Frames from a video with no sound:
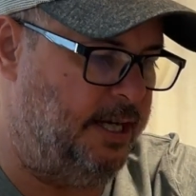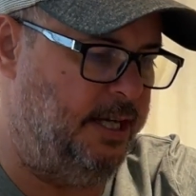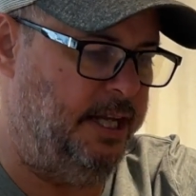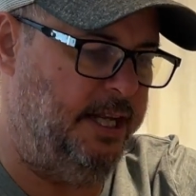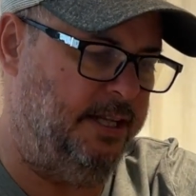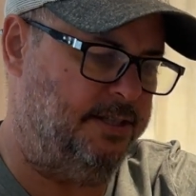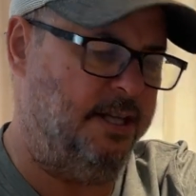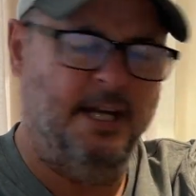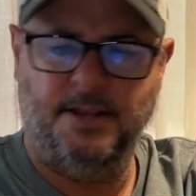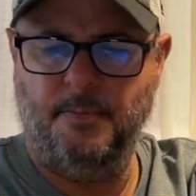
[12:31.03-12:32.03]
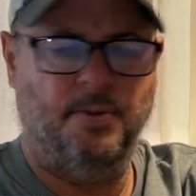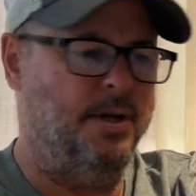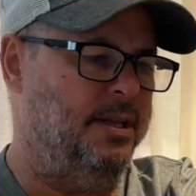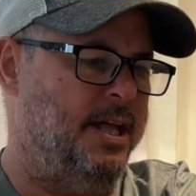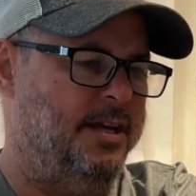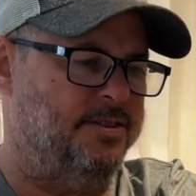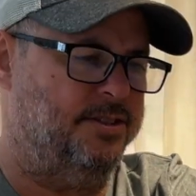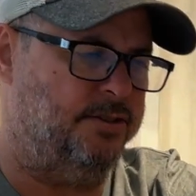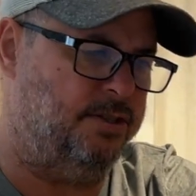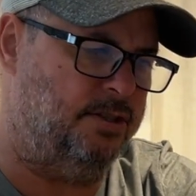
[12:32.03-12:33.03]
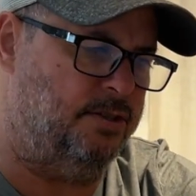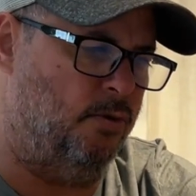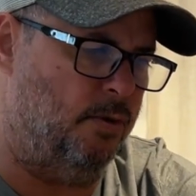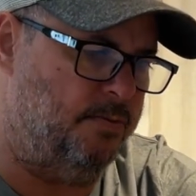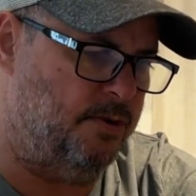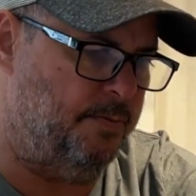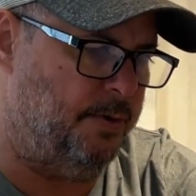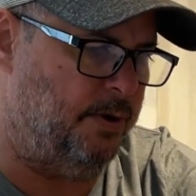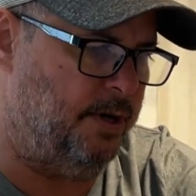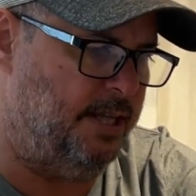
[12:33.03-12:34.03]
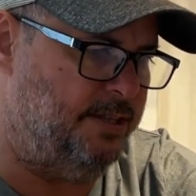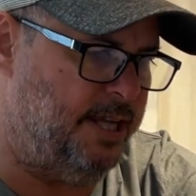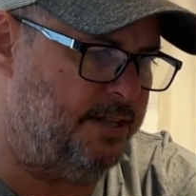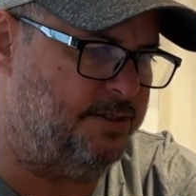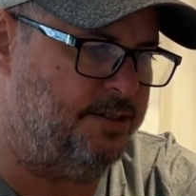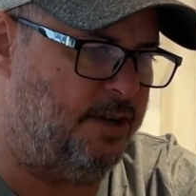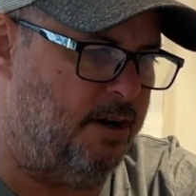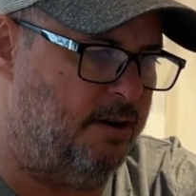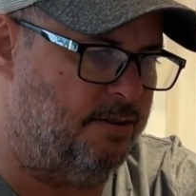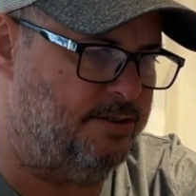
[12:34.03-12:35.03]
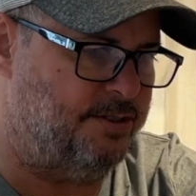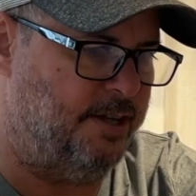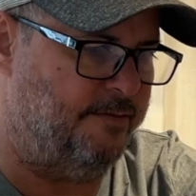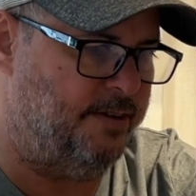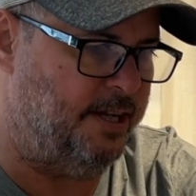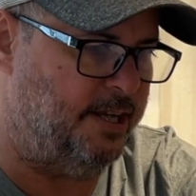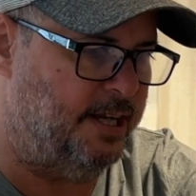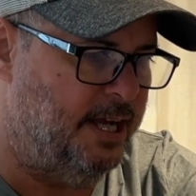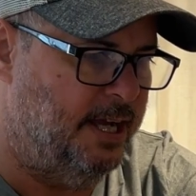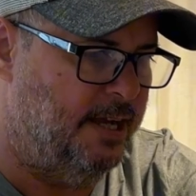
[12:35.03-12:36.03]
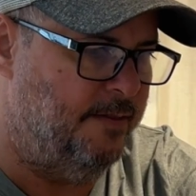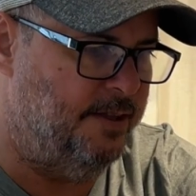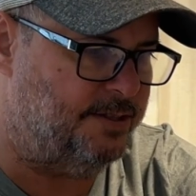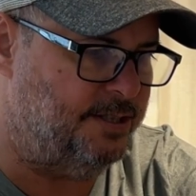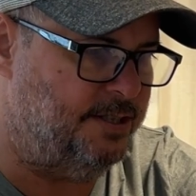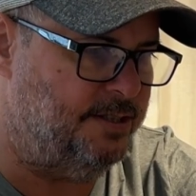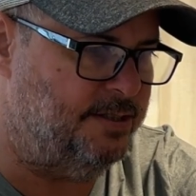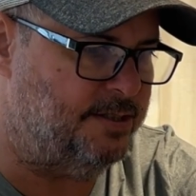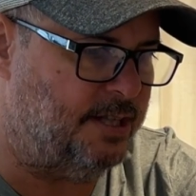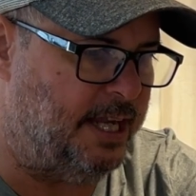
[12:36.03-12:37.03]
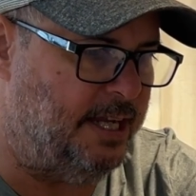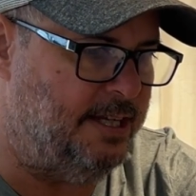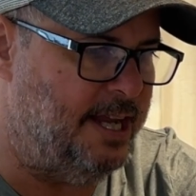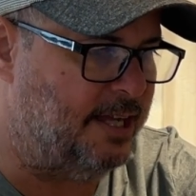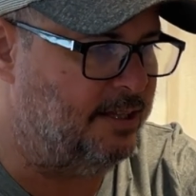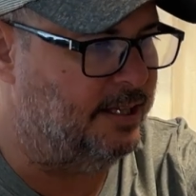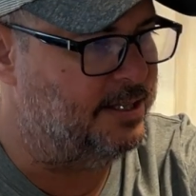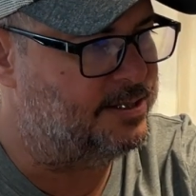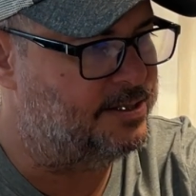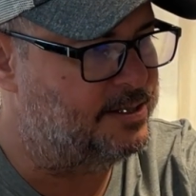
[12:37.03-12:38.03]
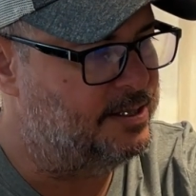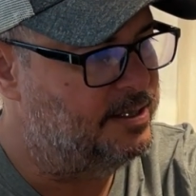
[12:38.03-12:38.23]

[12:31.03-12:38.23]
of neat. They put a lot of Stormtrooper and Death Star stuff in it. This is a necklace.